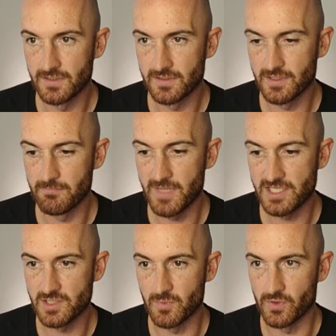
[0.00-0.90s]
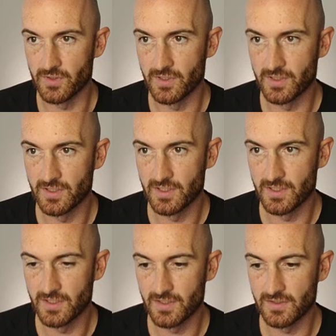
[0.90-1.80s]
the measurement
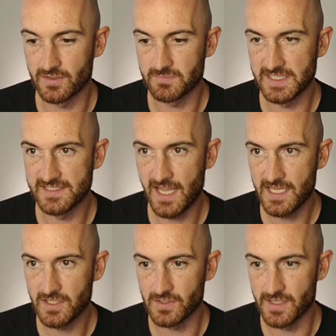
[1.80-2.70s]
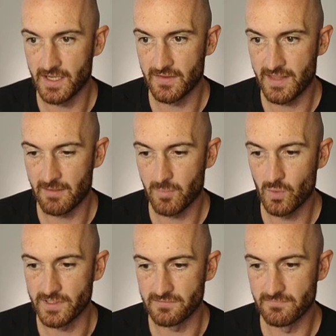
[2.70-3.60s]
that's been taken at that
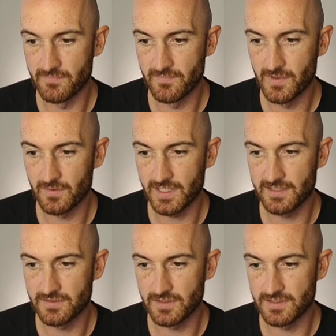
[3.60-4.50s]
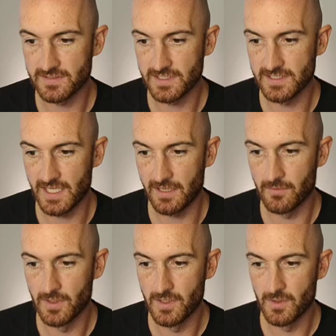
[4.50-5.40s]
point. Okay, so you can see now
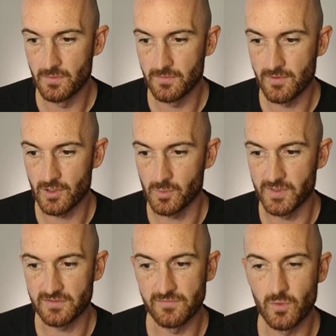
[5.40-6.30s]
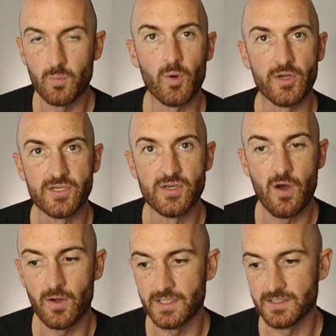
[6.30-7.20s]
we've gone up, it's
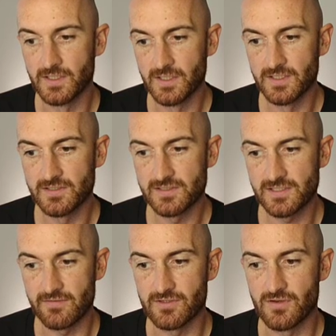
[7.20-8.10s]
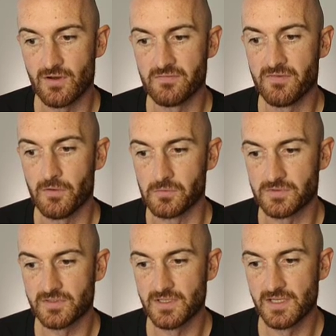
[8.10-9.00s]
4.979
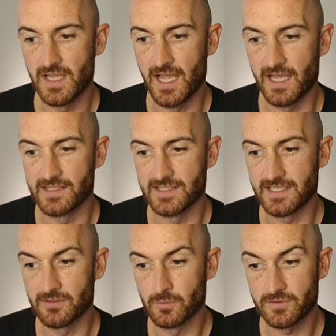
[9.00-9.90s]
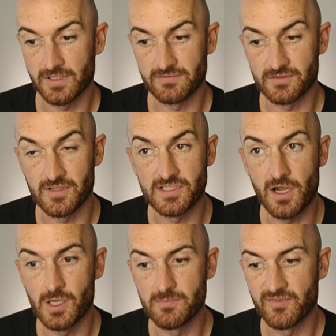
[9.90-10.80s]
volts, and it also gives us the
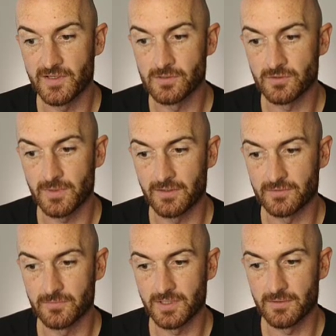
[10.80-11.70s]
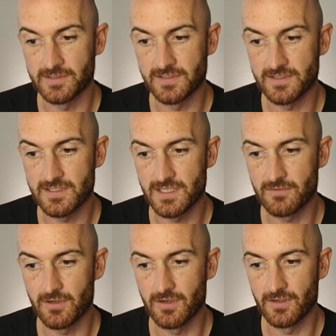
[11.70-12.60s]
time figure as well. So if we go into the
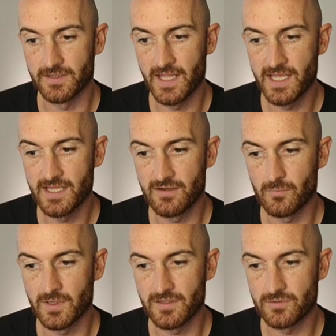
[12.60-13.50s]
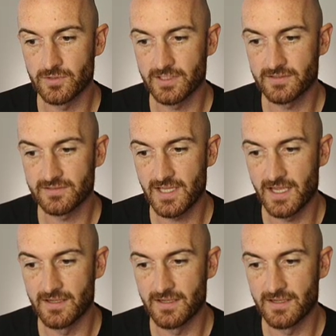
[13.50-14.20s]
0 line there, where the trigger's set,